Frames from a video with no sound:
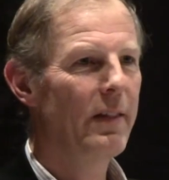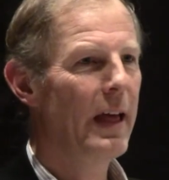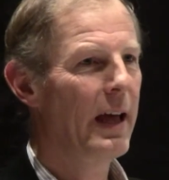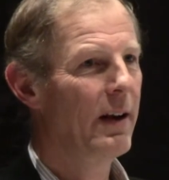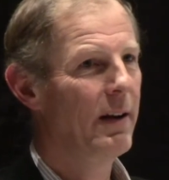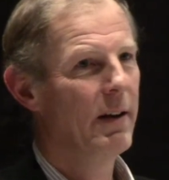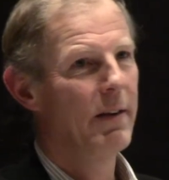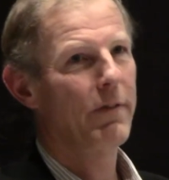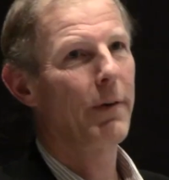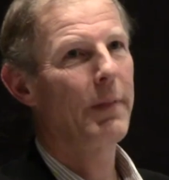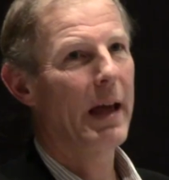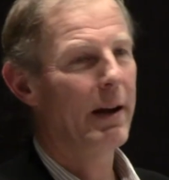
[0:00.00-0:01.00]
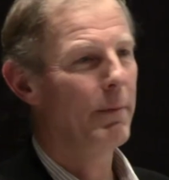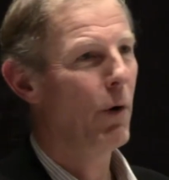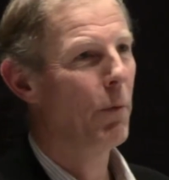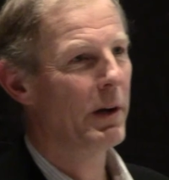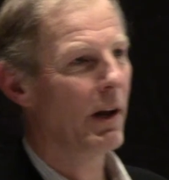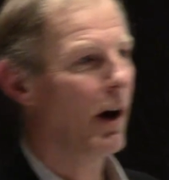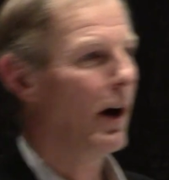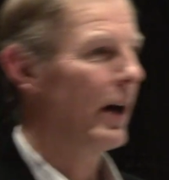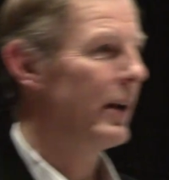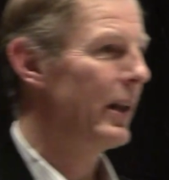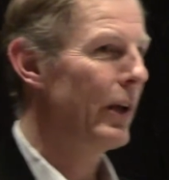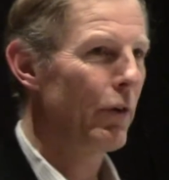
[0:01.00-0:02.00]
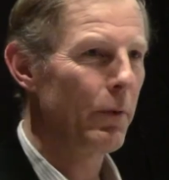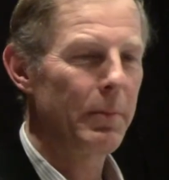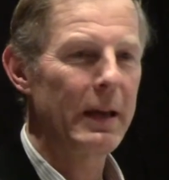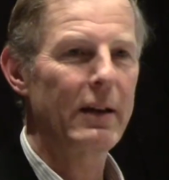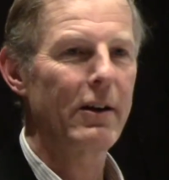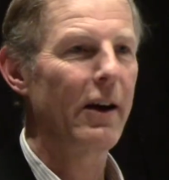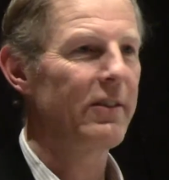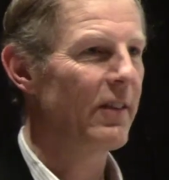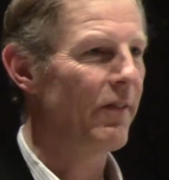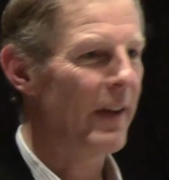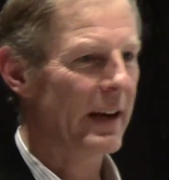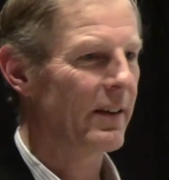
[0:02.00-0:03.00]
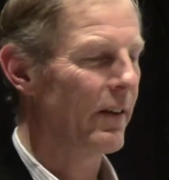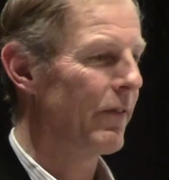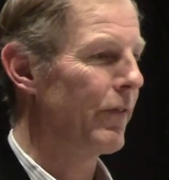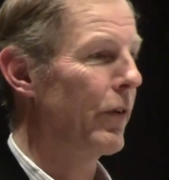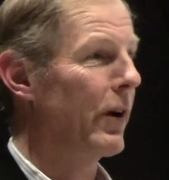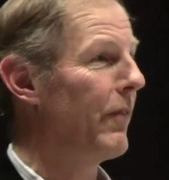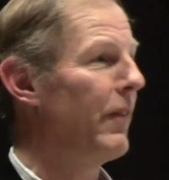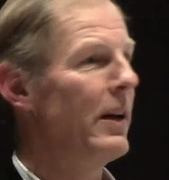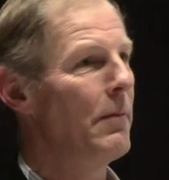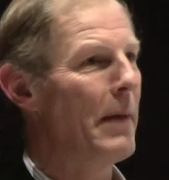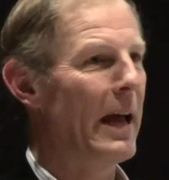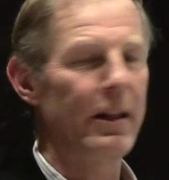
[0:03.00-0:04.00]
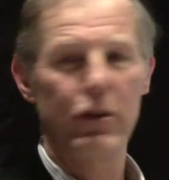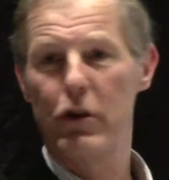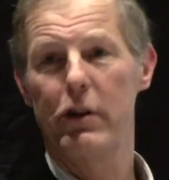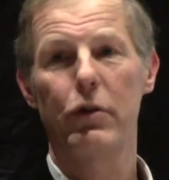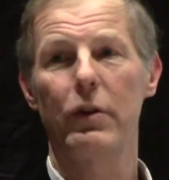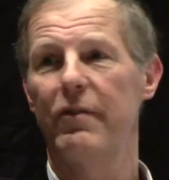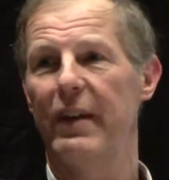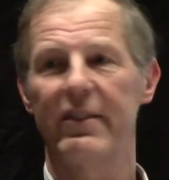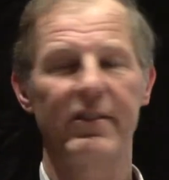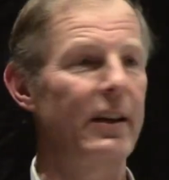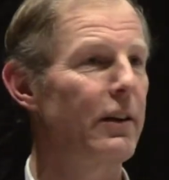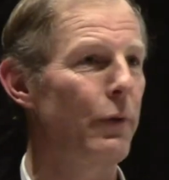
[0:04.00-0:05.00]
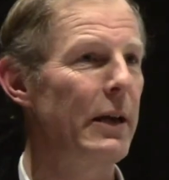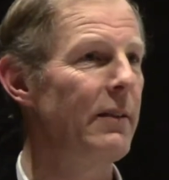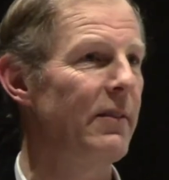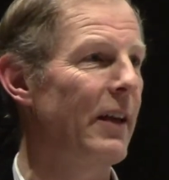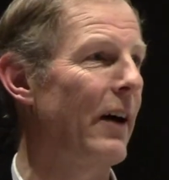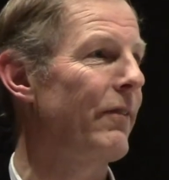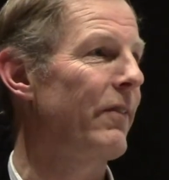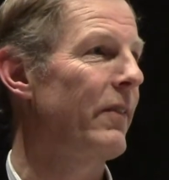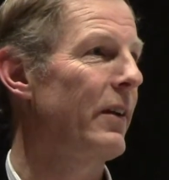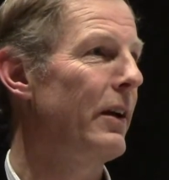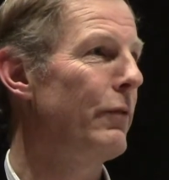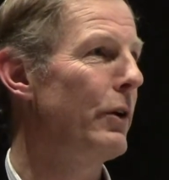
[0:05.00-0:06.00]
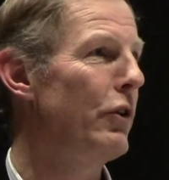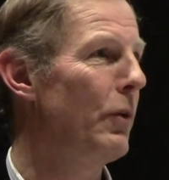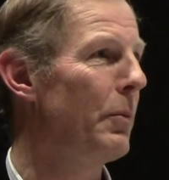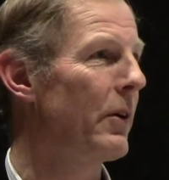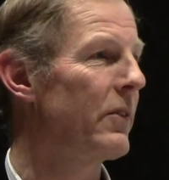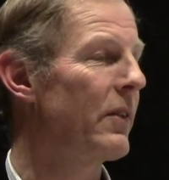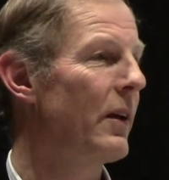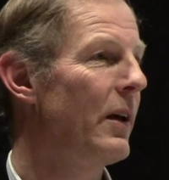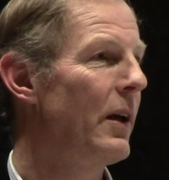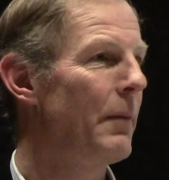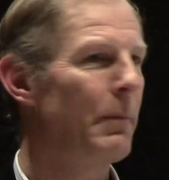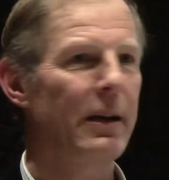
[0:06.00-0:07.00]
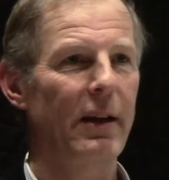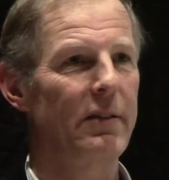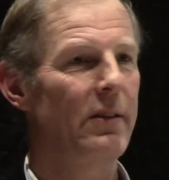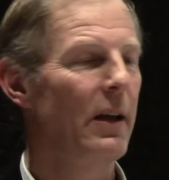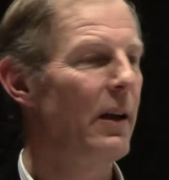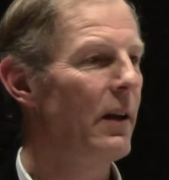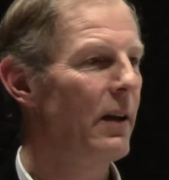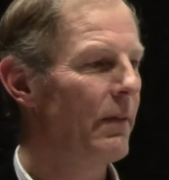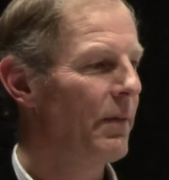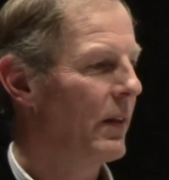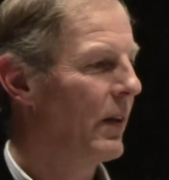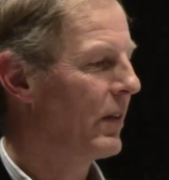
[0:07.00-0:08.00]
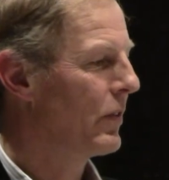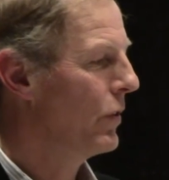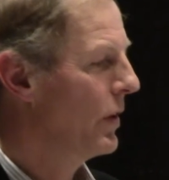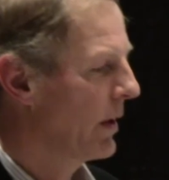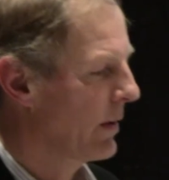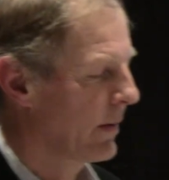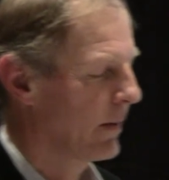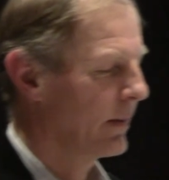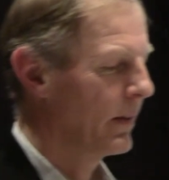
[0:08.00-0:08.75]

then from that moment on, it would be cost effective for a fund manager to invest in green stuff, in renewables. Because as soon,